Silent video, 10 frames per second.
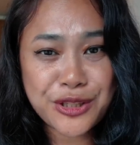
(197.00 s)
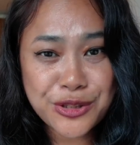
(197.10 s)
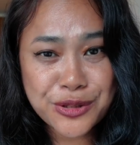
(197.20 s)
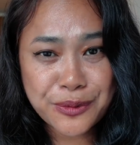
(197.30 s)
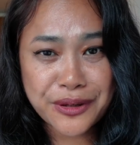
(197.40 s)
a
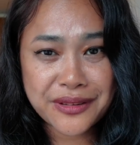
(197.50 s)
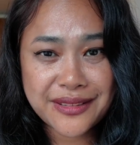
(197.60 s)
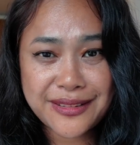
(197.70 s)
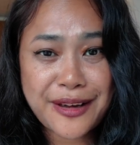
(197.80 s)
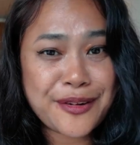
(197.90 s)
YouTuber,
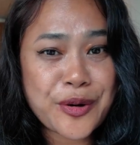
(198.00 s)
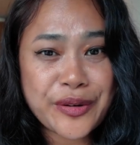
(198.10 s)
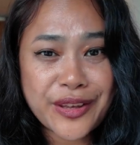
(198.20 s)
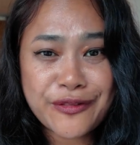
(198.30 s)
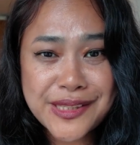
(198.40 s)
not
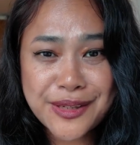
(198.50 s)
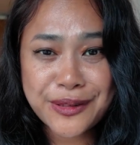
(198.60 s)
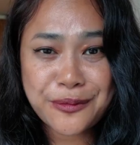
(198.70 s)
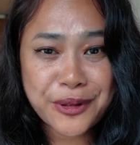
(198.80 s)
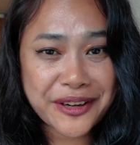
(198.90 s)
knowing if it's
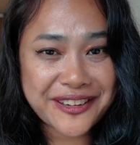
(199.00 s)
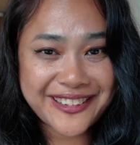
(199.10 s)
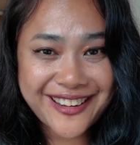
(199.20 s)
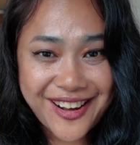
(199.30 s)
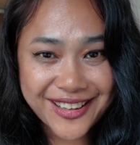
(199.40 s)
gonna work
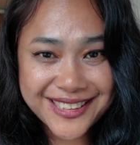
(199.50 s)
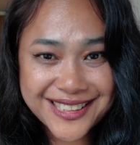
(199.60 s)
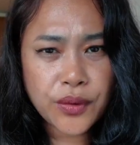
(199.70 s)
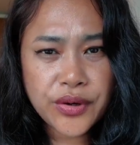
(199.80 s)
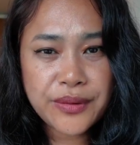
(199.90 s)
or not?
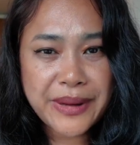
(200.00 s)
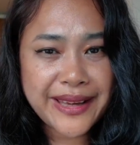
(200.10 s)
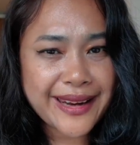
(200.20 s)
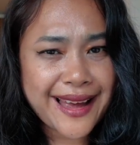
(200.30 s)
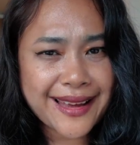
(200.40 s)
Or you
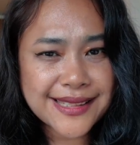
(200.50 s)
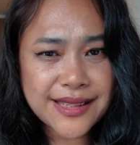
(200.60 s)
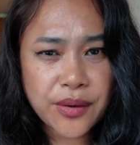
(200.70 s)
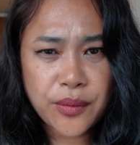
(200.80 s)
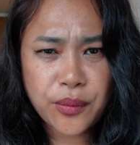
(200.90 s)
might
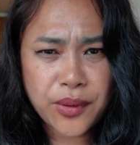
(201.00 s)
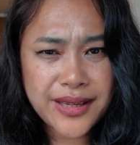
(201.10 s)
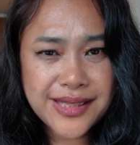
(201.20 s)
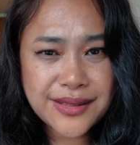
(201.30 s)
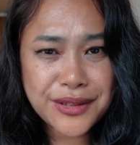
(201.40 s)
ask,
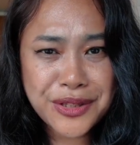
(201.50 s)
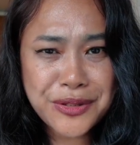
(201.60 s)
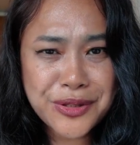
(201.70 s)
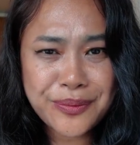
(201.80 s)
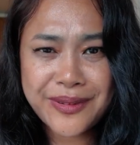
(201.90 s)
why start
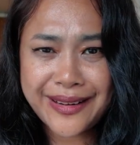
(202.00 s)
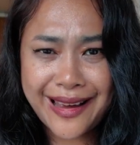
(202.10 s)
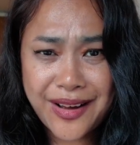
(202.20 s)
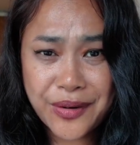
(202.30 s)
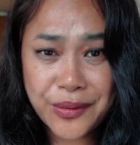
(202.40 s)
YouTube
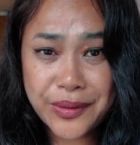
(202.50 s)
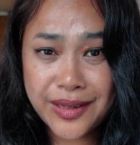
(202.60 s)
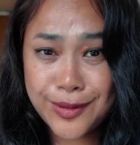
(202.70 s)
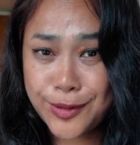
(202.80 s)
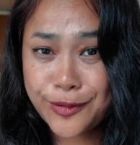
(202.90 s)
now
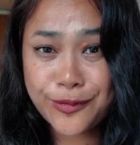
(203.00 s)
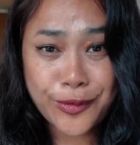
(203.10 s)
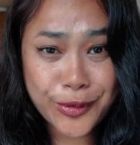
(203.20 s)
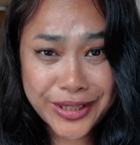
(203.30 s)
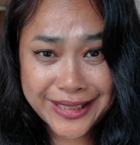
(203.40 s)
in your
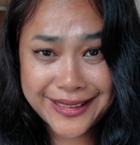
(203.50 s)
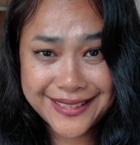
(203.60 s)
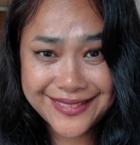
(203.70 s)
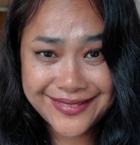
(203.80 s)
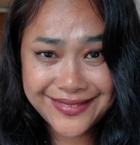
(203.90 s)
40?
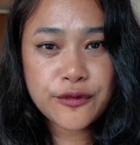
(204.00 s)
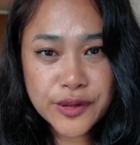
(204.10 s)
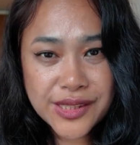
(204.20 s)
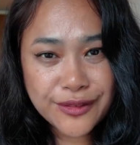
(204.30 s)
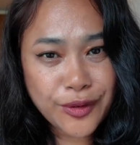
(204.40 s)

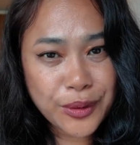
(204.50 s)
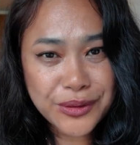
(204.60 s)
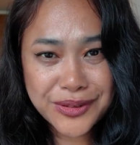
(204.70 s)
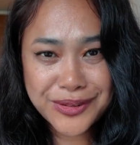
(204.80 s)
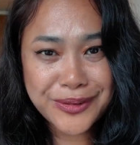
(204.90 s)
First of
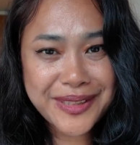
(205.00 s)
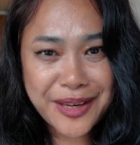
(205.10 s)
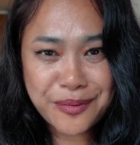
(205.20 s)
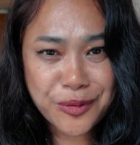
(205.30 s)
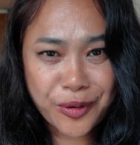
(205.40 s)
all, don't
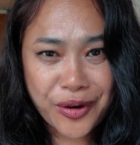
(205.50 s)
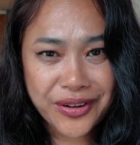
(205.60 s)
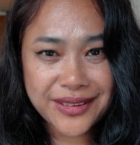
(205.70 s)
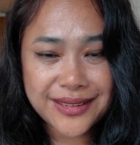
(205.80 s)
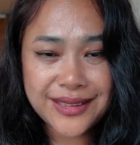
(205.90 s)
get me
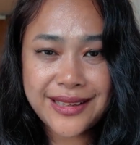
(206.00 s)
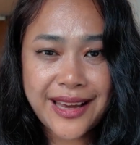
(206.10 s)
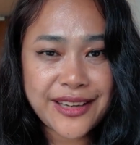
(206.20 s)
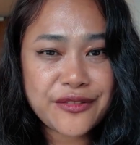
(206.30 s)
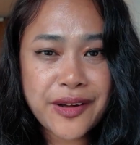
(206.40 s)
wrong, the
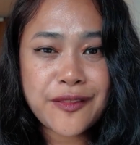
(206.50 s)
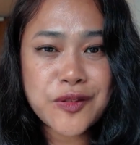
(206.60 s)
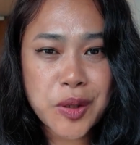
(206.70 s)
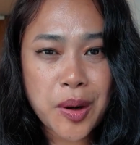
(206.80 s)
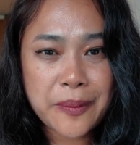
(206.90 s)
9 to
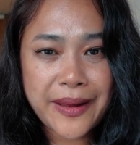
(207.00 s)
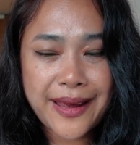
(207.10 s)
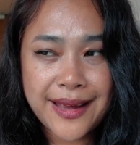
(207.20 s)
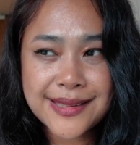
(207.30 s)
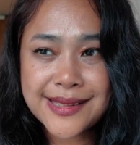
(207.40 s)
5 job
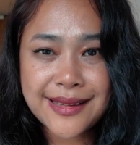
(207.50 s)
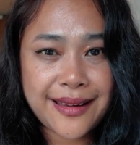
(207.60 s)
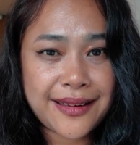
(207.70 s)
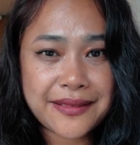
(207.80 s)
has